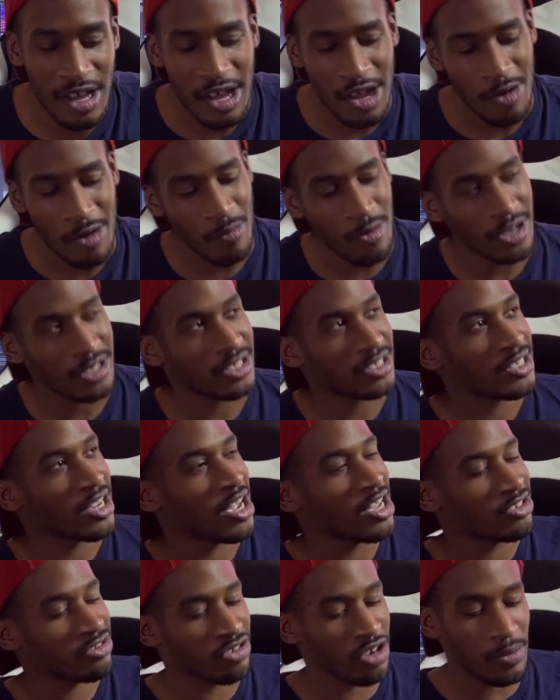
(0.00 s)
and watch
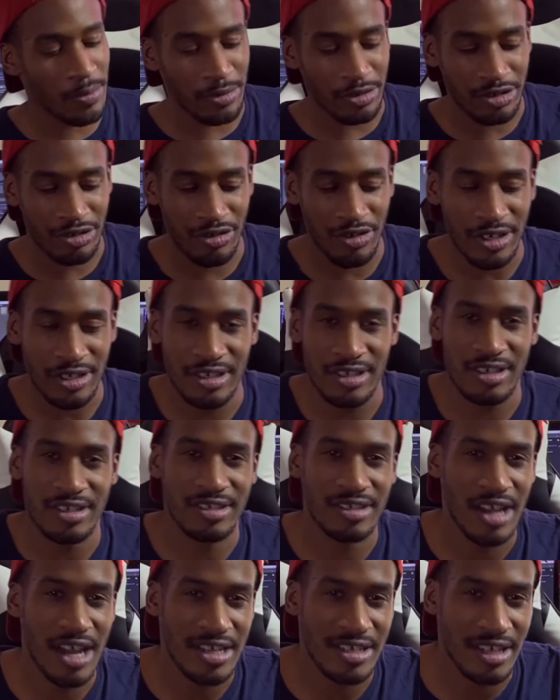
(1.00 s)
skyscrapers shrink to the
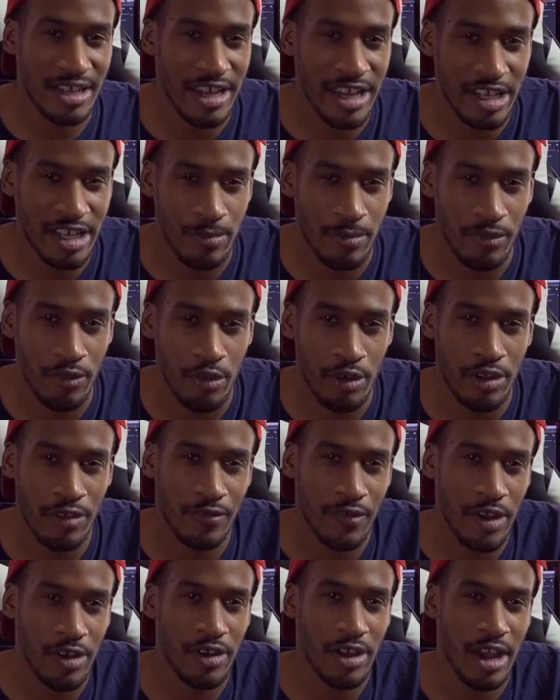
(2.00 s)
size of ants before your
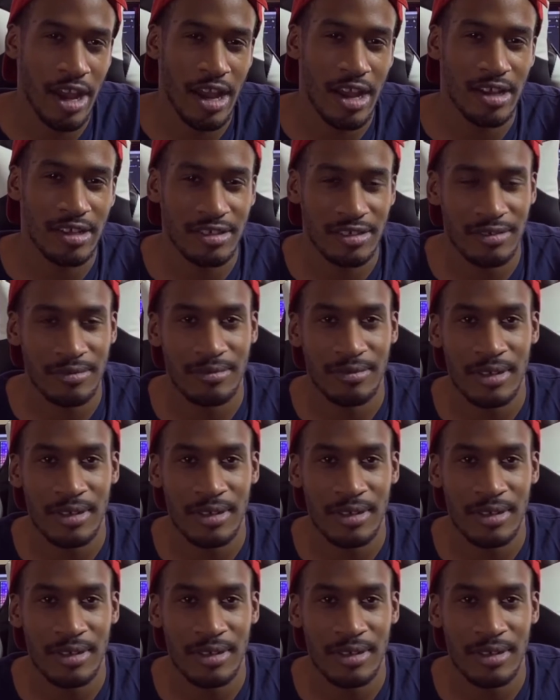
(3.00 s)
very eyes.